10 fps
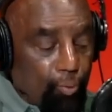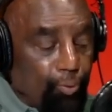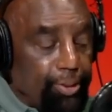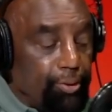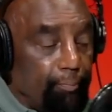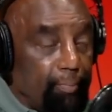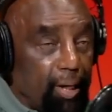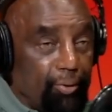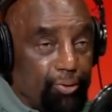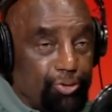When your
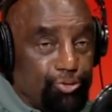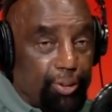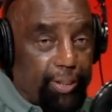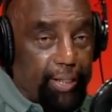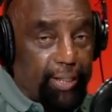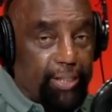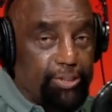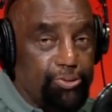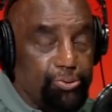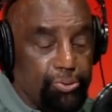mother is doing that
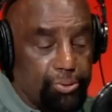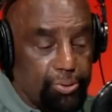against you?